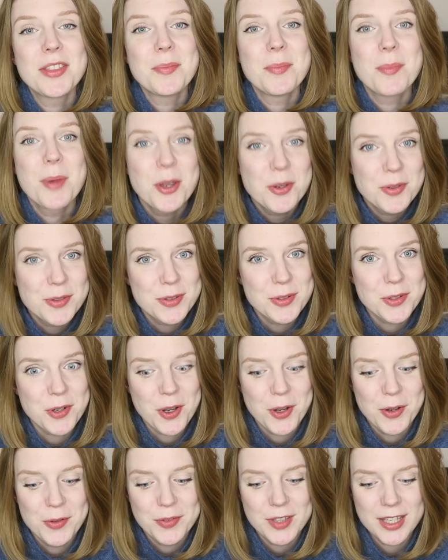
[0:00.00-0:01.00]
the most
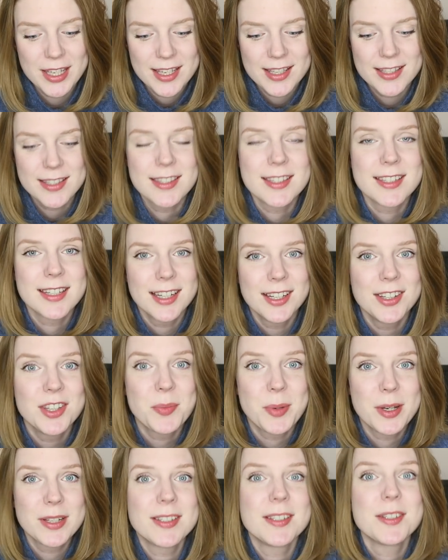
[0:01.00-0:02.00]
of is the Taylor
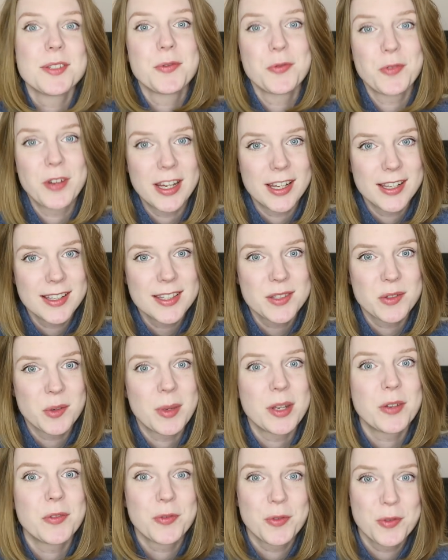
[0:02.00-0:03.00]
Buttons Freyas, so I
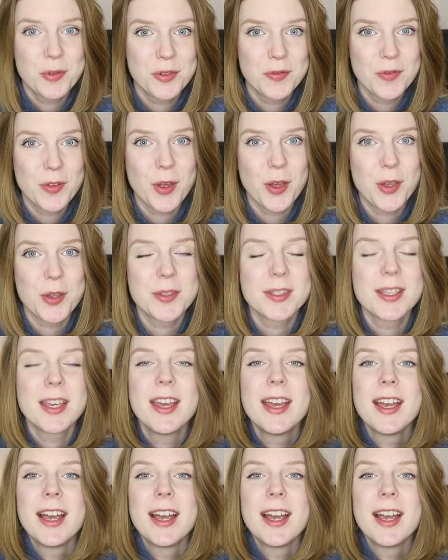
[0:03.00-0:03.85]
made four of those,